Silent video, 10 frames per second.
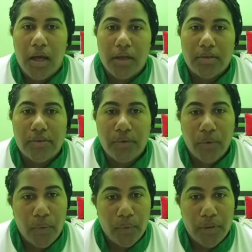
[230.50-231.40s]

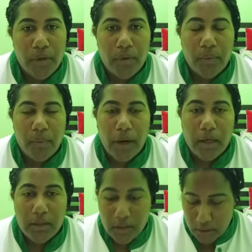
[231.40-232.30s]
So the
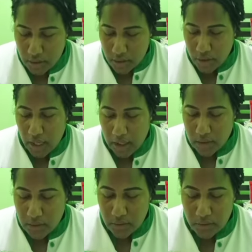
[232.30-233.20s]

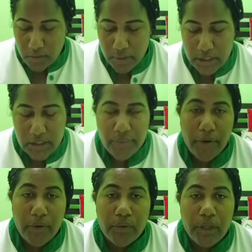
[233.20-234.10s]
Article 280
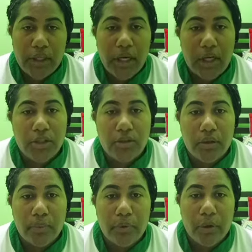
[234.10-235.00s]
regular and casual
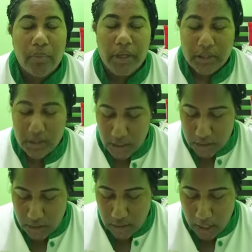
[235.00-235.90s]
employment
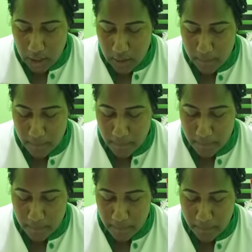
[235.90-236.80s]
is
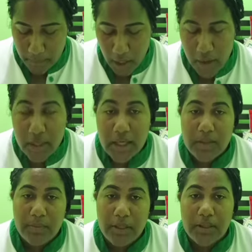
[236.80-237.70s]
already
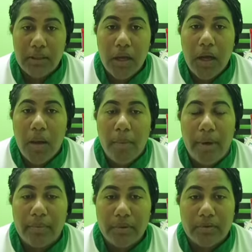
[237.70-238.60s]
explained,
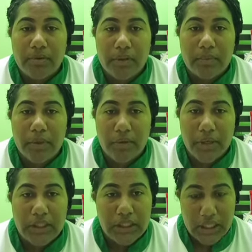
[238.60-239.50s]
but both of them are
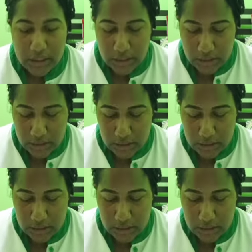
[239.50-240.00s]
rendered at least